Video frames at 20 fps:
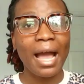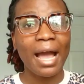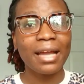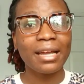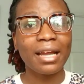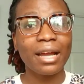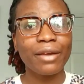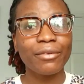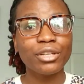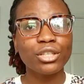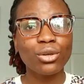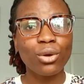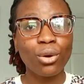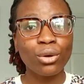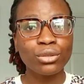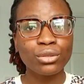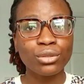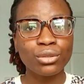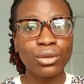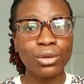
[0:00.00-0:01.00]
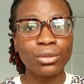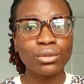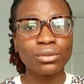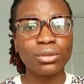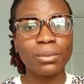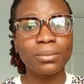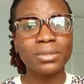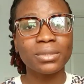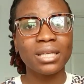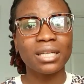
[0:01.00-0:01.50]
I carried onions,
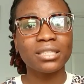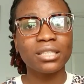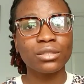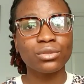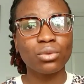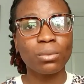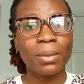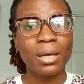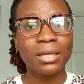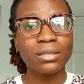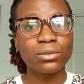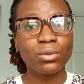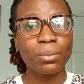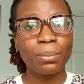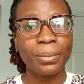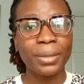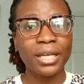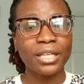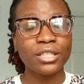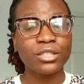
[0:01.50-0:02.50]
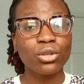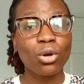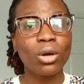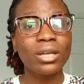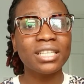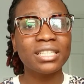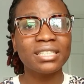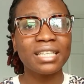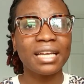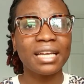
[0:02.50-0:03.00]
some sachet tomato paste, all
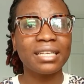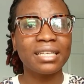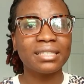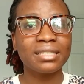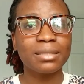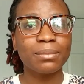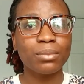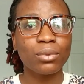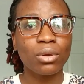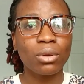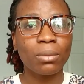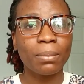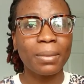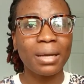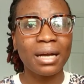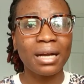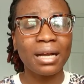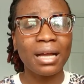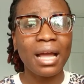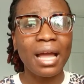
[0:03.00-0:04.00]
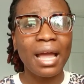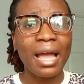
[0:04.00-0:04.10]
inside a Ziploc bag.